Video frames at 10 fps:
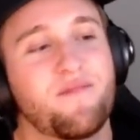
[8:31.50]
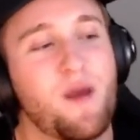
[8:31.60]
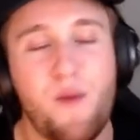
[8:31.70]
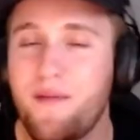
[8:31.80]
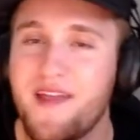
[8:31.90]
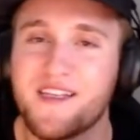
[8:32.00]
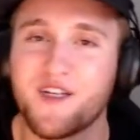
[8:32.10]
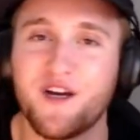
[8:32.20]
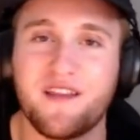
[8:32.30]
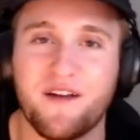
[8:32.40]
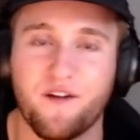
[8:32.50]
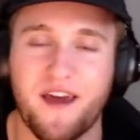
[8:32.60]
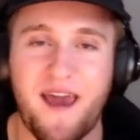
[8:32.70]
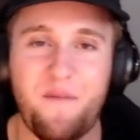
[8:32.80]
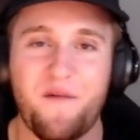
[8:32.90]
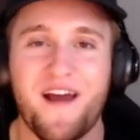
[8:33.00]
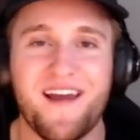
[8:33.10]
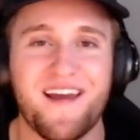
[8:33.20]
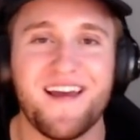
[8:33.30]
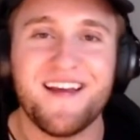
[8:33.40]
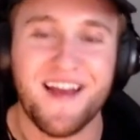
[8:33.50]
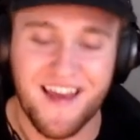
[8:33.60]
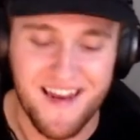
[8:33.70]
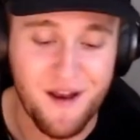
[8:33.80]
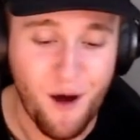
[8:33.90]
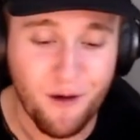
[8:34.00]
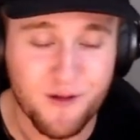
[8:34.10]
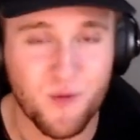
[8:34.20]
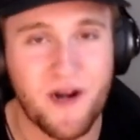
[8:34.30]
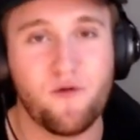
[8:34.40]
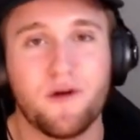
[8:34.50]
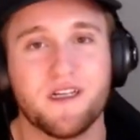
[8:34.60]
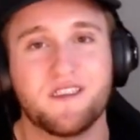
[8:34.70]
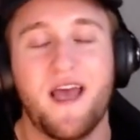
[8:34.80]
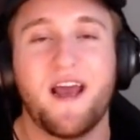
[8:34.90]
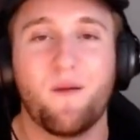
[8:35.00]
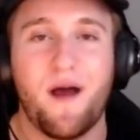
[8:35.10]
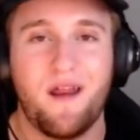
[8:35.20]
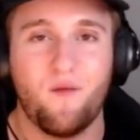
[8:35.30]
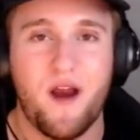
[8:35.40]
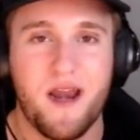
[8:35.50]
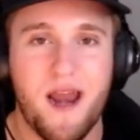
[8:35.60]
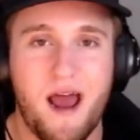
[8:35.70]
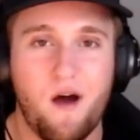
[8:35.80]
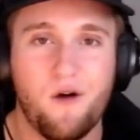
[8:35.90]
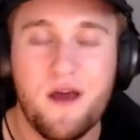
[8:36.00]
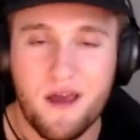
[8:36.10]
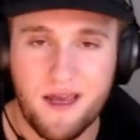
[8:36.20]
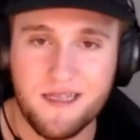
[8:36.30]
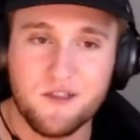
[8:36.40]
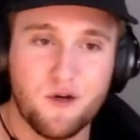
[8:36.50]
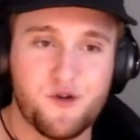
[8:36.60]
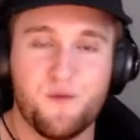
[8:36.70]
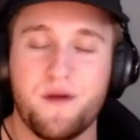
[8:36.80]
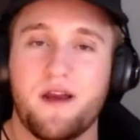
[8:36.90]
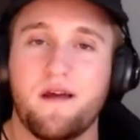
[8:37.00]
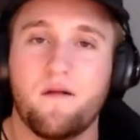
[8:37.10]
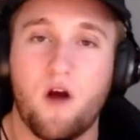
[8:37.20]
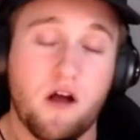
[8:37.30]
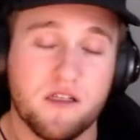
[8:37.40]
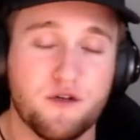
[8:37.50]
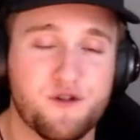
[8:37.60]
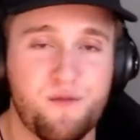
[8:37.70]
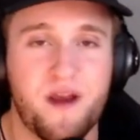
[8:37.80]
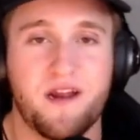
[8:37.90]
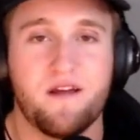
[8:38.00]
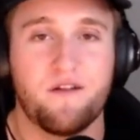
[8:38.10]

Maybe that's a good thing for Cam, right? He knows what everyone is saying about him right now in social media or on social media.